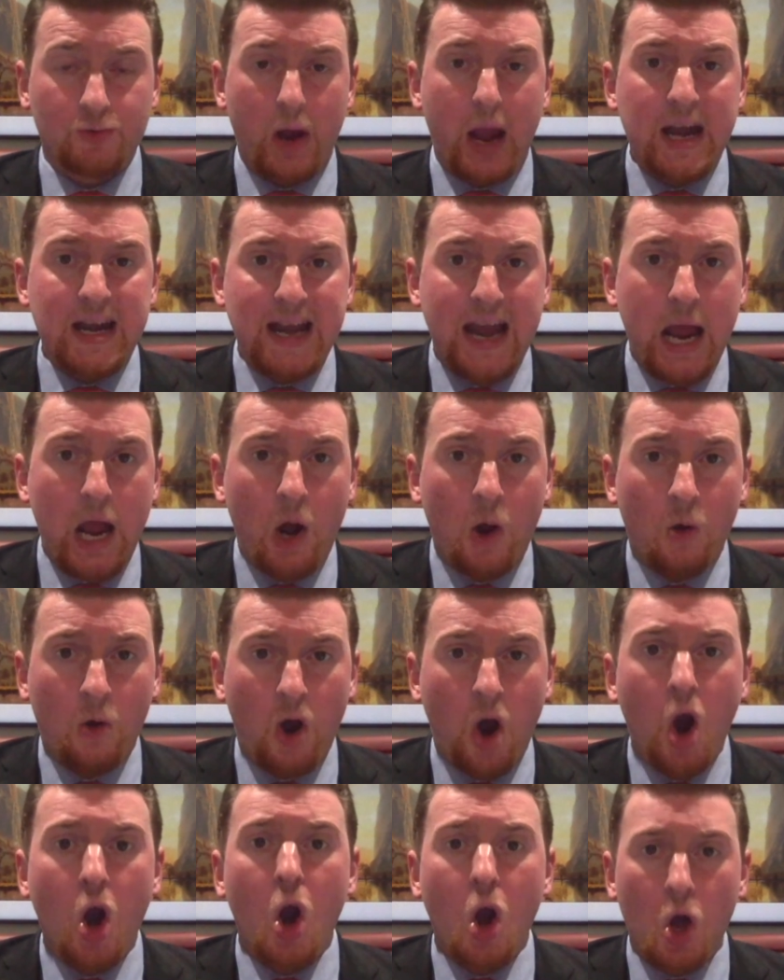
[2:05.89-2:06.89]
right now
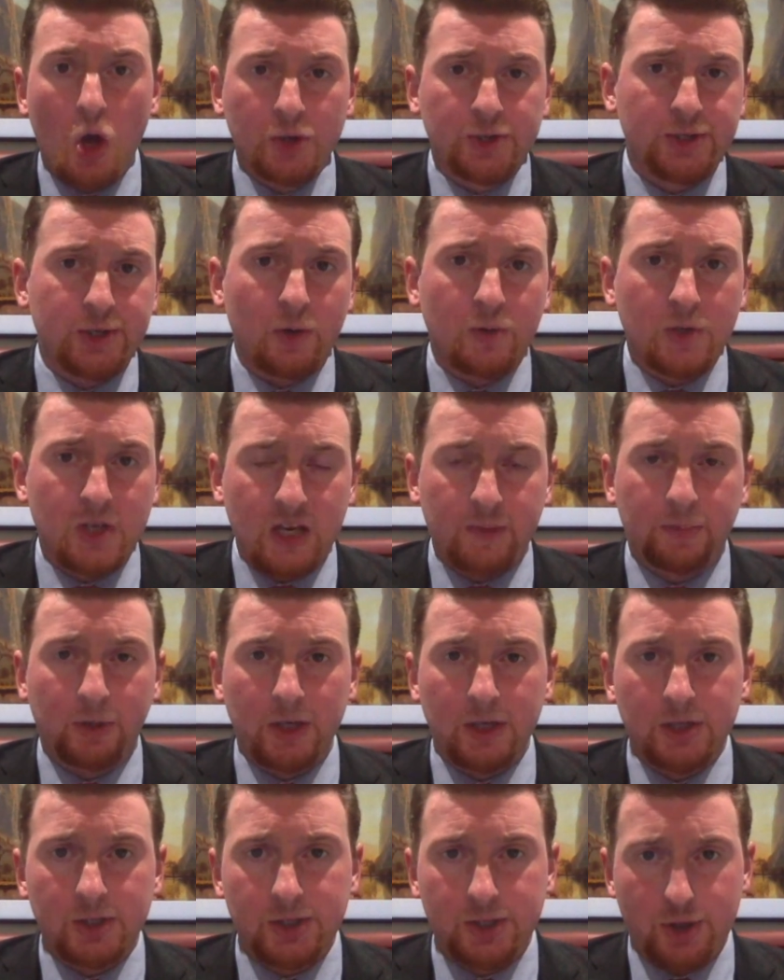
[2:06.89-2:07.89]
are also
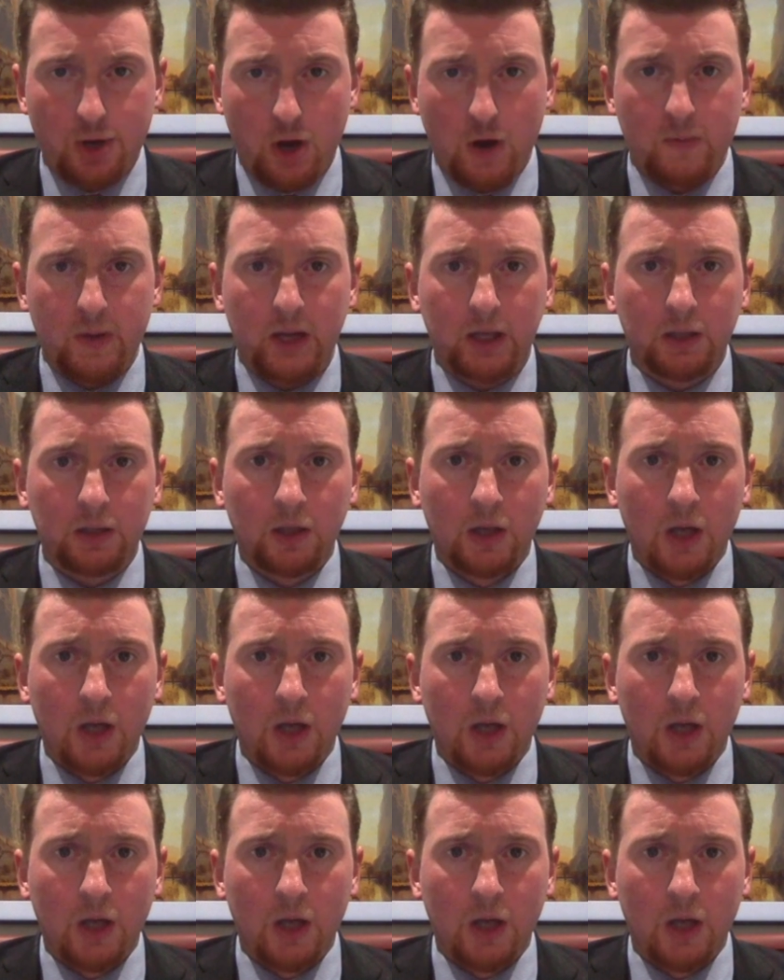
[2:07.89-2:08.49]
deeply disturbing.